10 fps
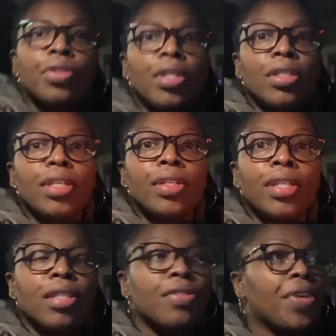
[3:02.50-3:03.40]
truck and
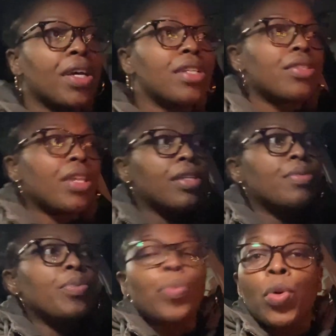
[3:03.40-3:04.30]
that's fine. So that
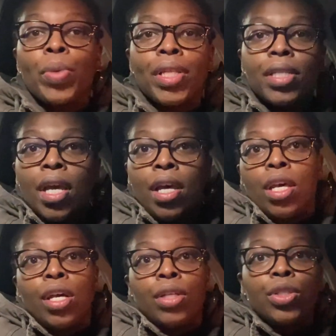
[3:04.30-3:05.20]
gives me a moment
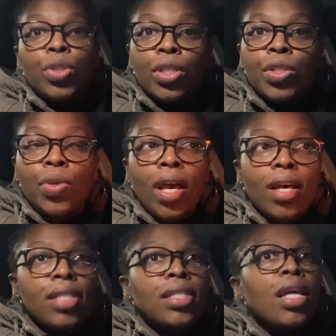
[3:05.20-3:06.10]
to talk to you
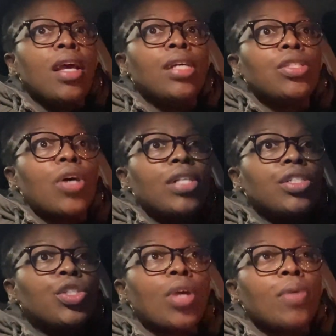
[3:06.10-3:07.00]
guys. So I
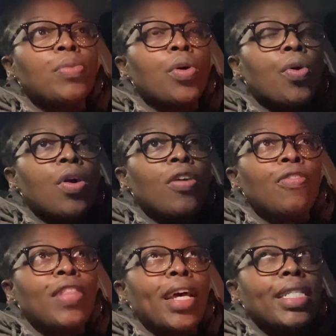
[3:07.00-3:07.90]
just dropped
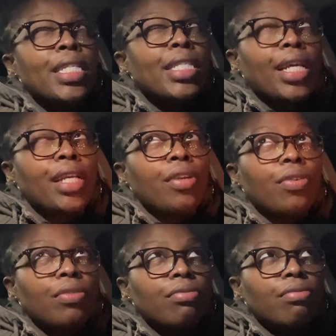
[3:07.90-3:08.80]
off that
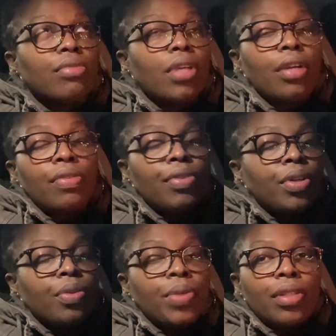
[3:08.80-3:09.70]
second, I don't even
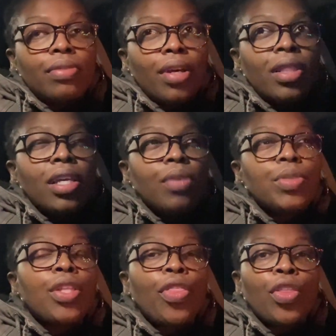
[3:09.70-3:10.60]
know what, I think it
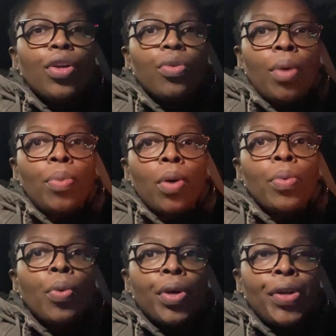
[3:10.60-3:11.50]
was the third Grubhub
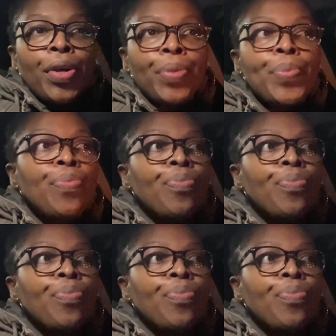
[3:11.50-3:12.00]
order